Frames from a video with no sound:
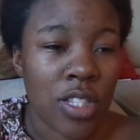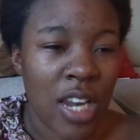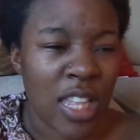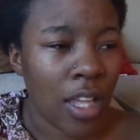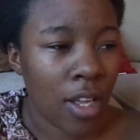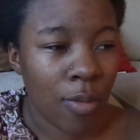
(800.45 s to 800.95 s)
And I
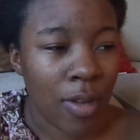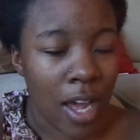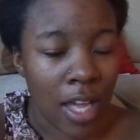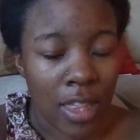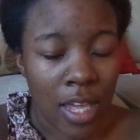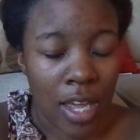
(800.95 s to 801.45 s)
think we
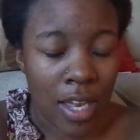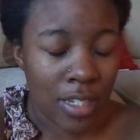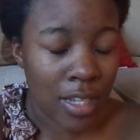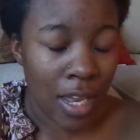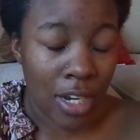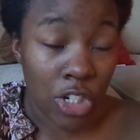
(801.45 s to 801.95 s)
got that. I just
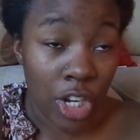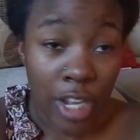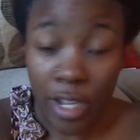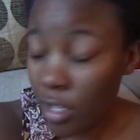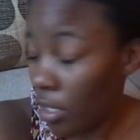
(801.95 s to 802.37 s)
gotta check.